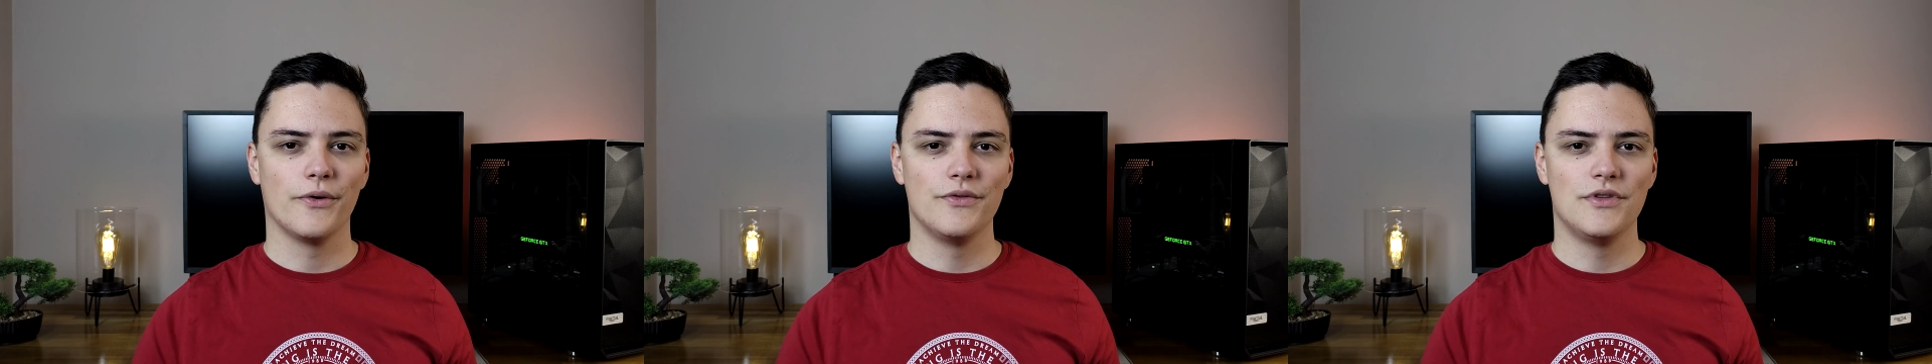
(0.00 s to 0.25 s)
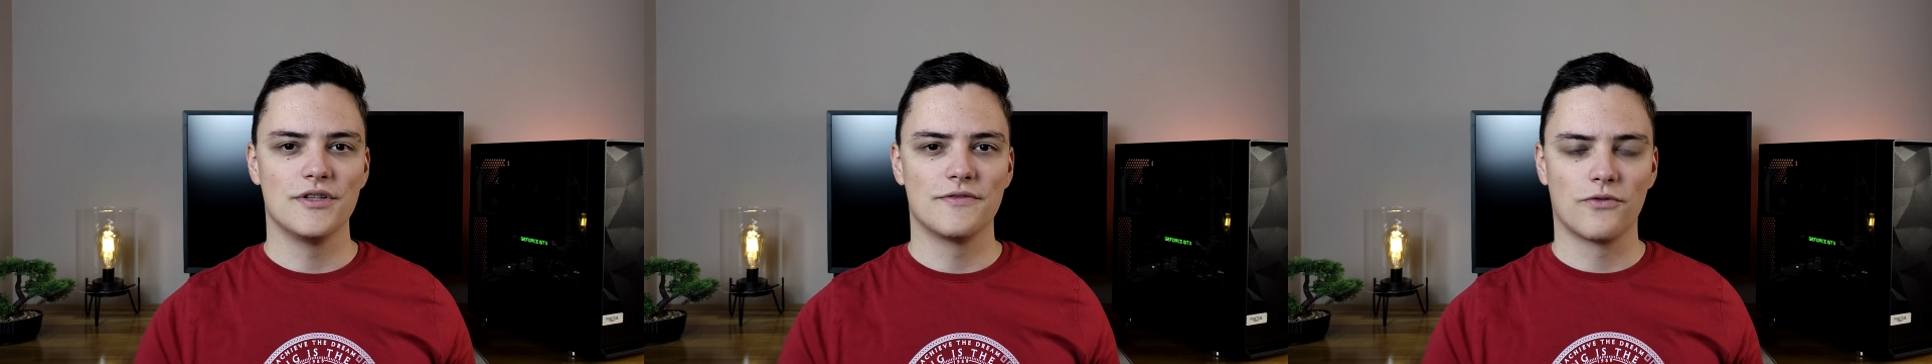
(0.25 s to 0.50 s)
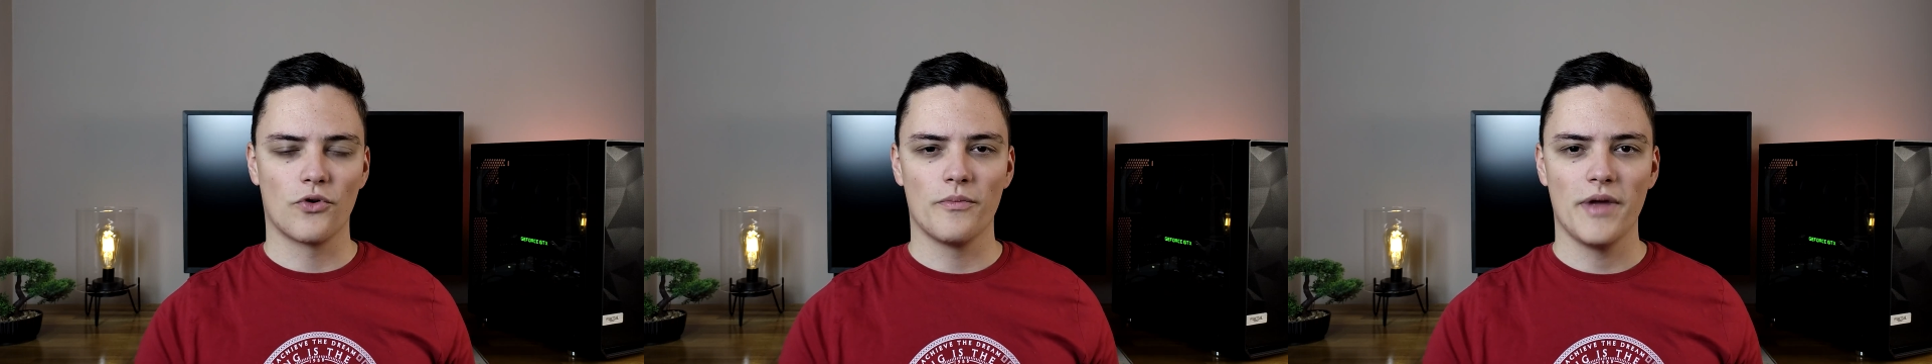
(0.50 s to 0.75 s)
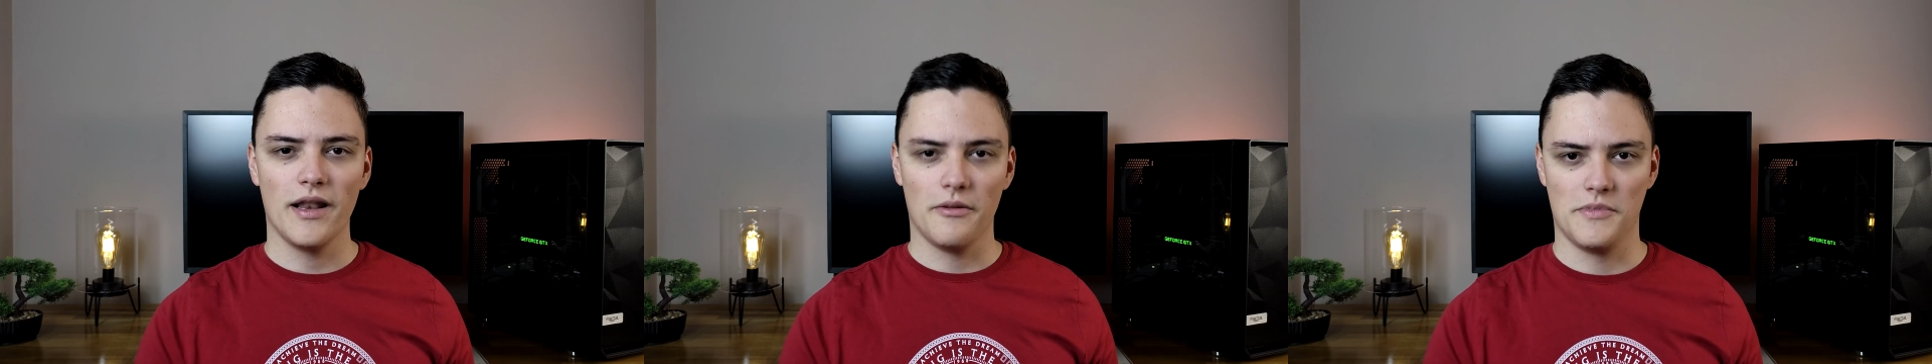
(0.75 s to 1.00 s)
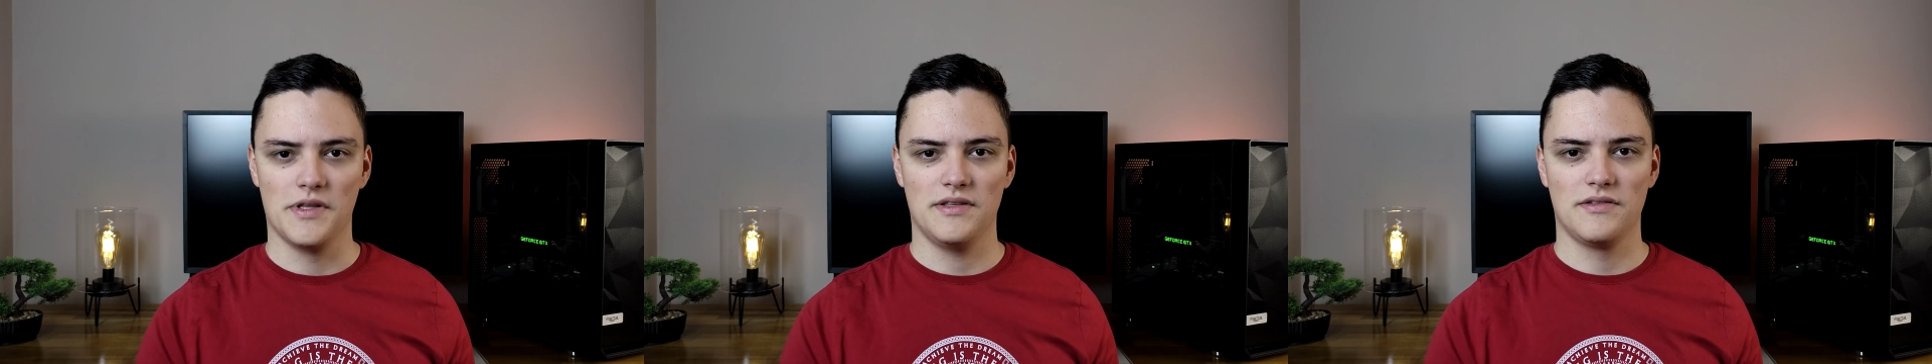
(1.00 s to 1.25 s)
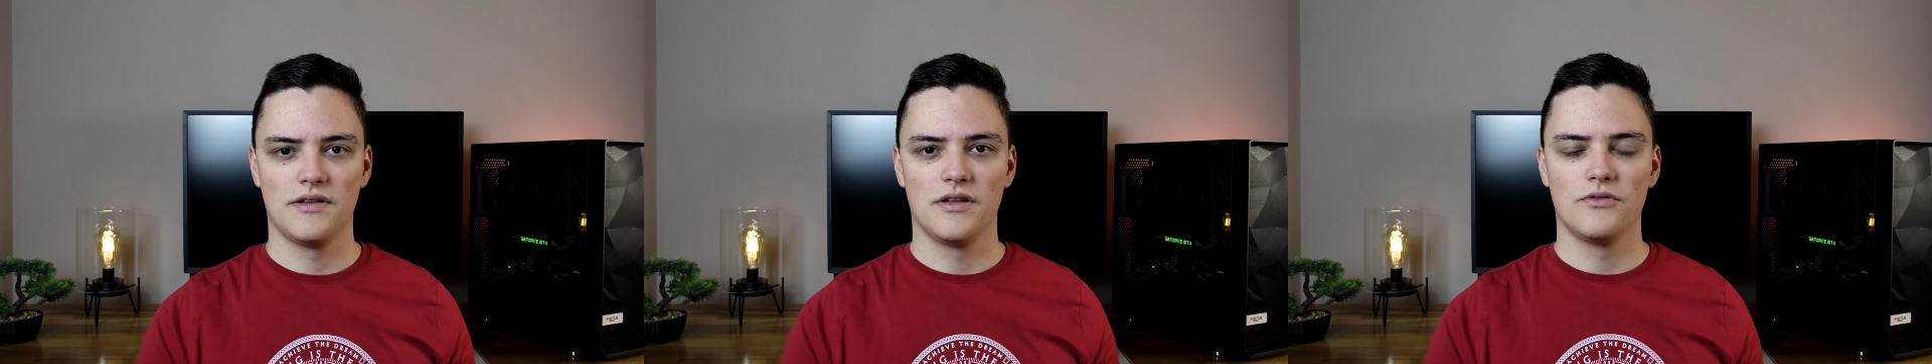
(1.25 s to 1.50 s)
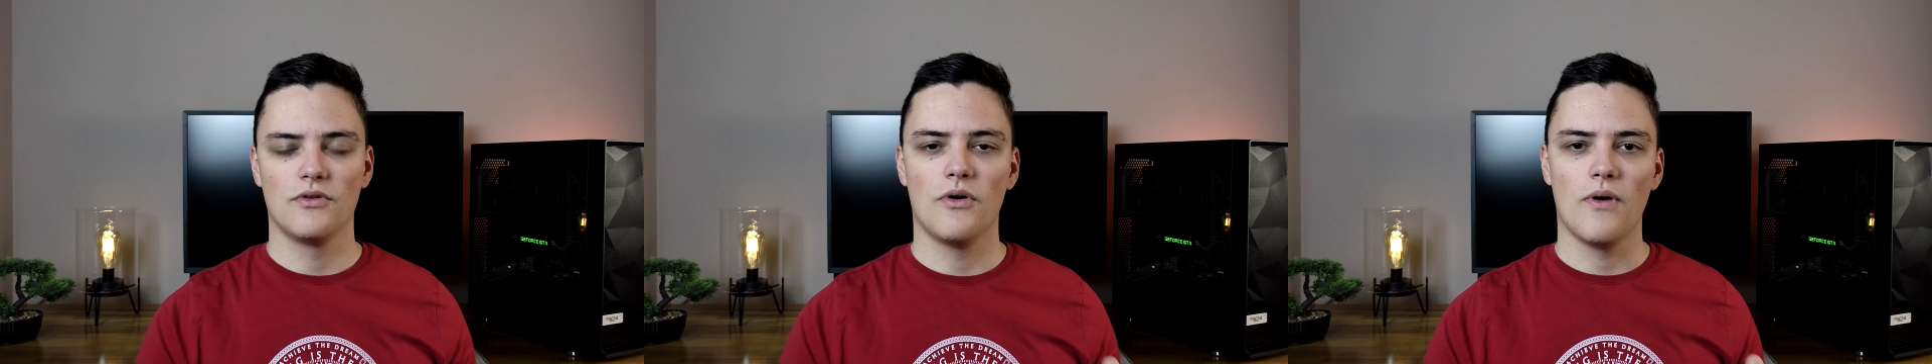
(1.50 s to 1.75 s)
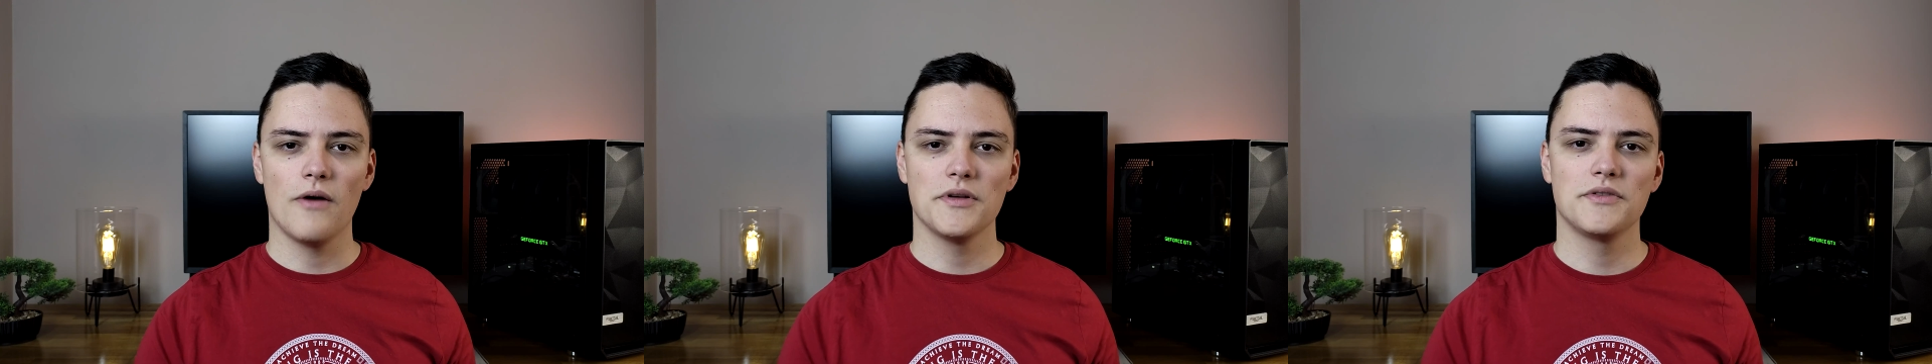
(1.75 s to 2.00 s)
on these form elements to
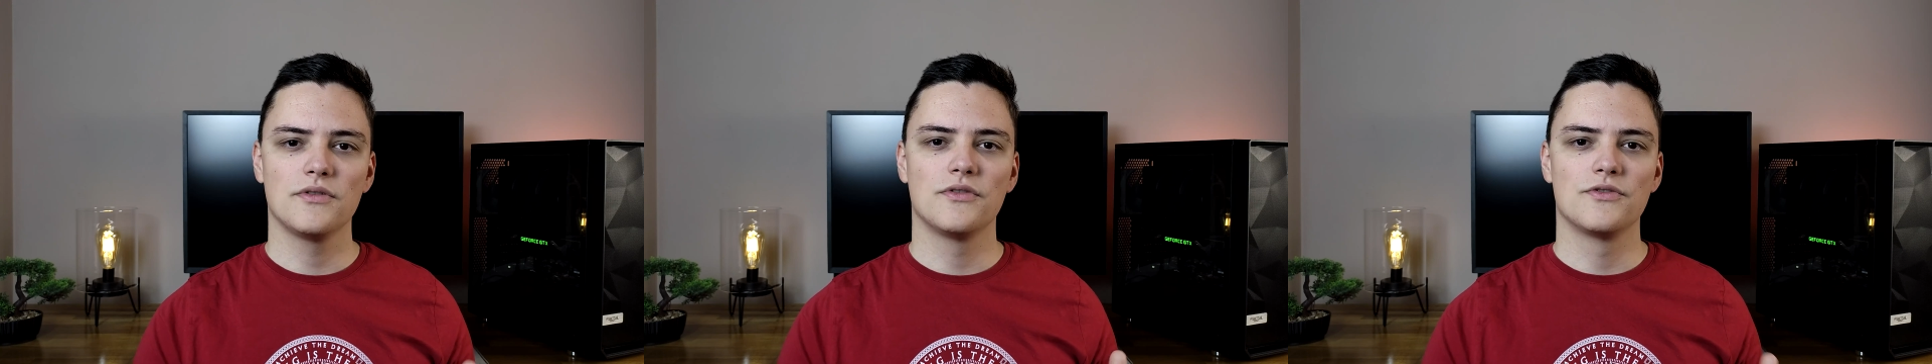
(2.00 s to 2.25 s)
allow us to